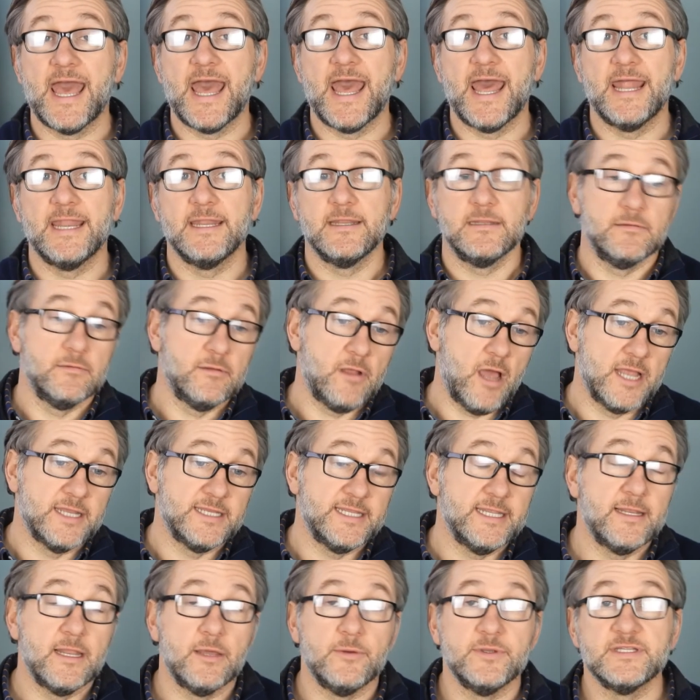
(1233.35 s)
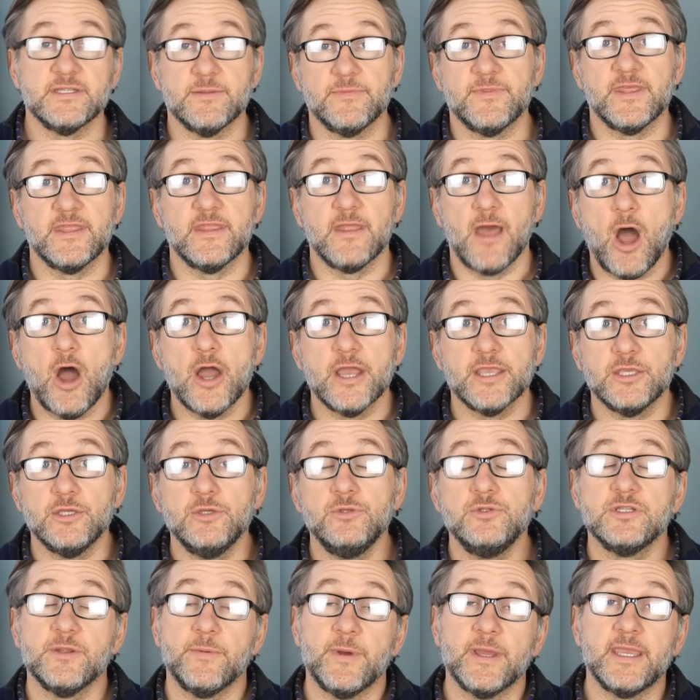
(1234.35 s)
And Idealo is something I
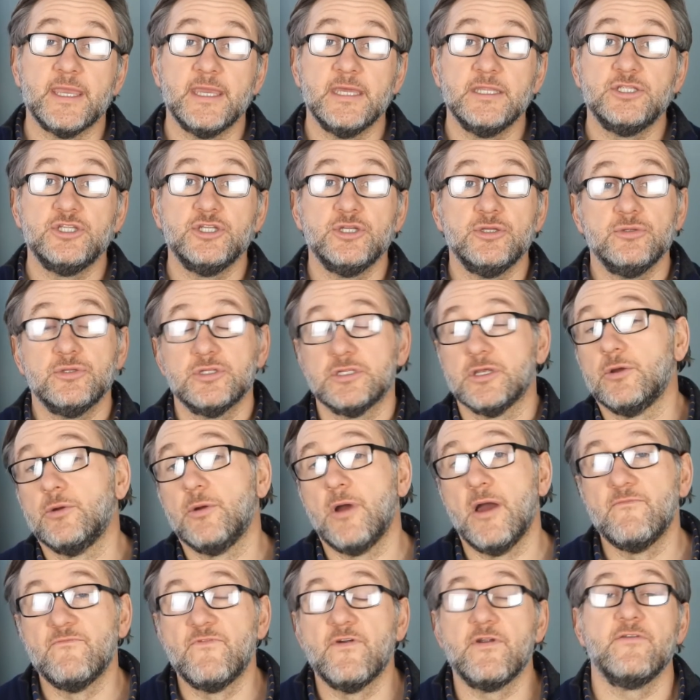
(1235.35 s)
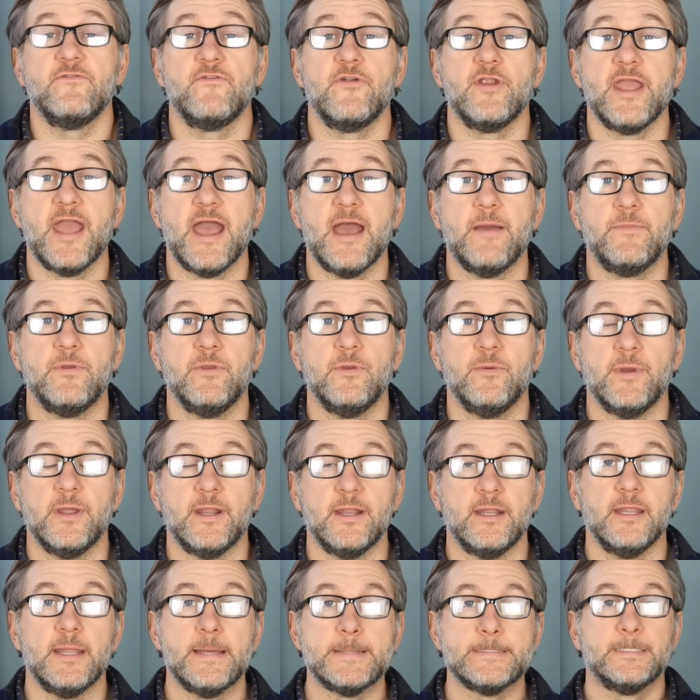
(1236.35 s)
use and my kids use, so I'm very, very happy
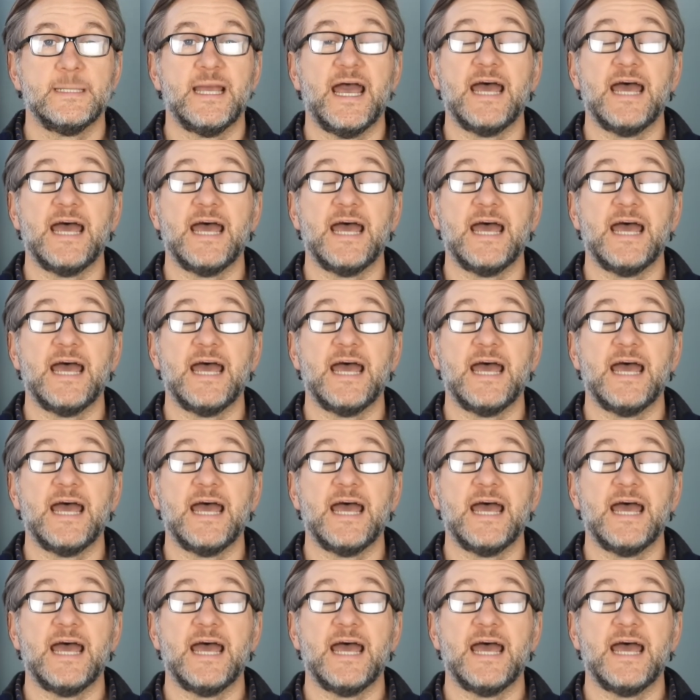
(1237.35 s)
about it.